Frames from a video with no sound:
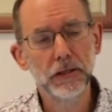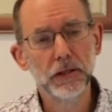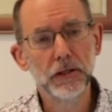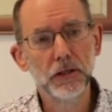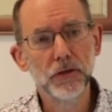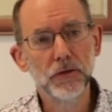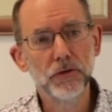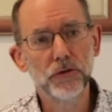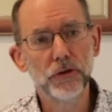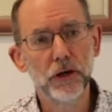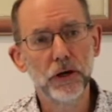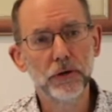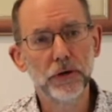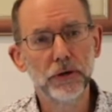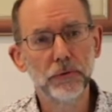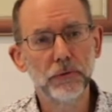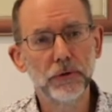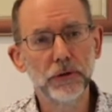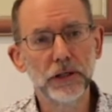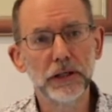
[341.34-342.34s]
So we
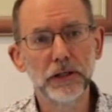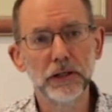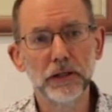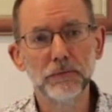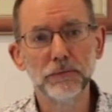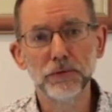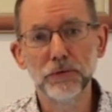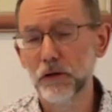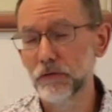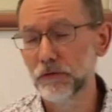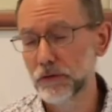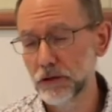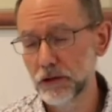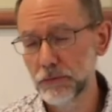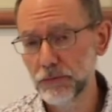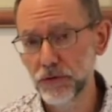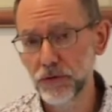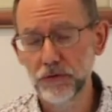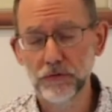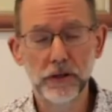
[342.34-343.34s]
read in
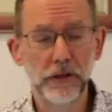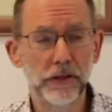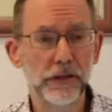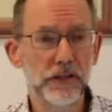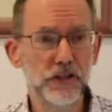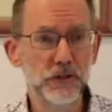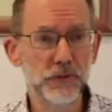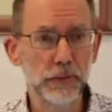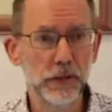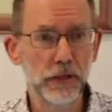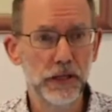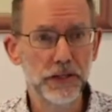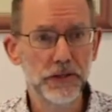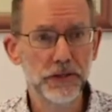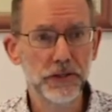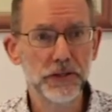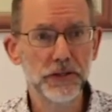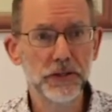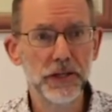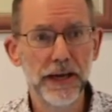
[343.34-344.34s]
Proverbs and various
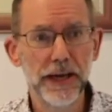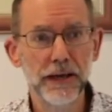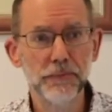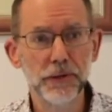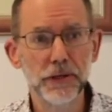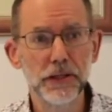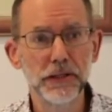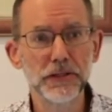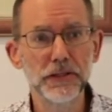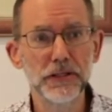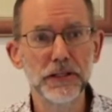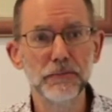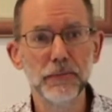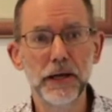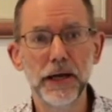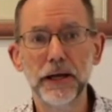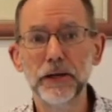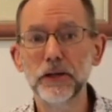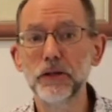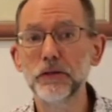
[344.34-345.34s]
places, happy is the
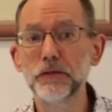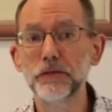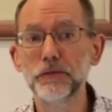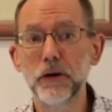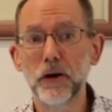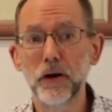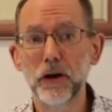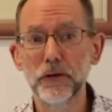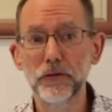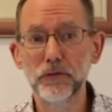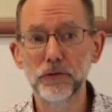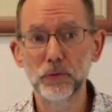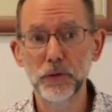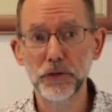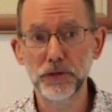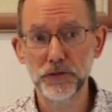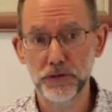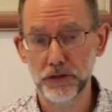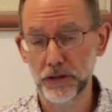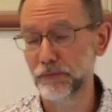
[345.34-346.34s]
man who finds
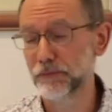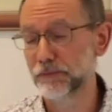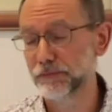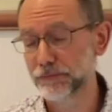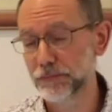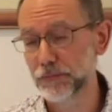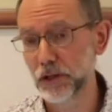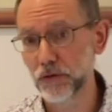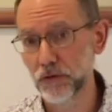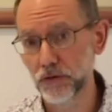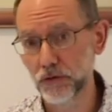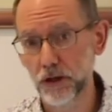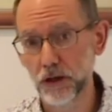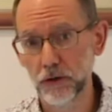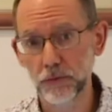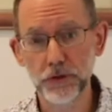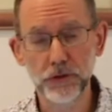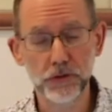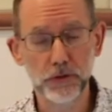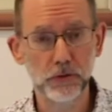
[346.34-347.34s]
wisdom, and
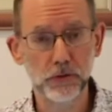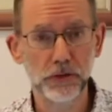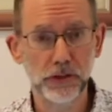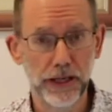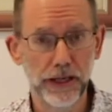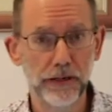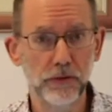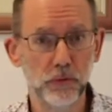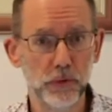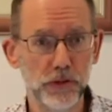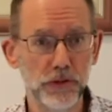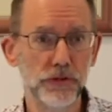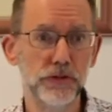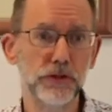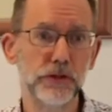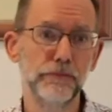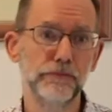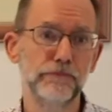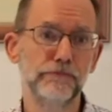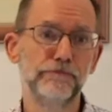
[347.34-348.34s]
so we should get
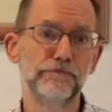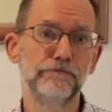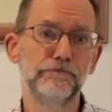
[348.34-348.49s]
wisdom.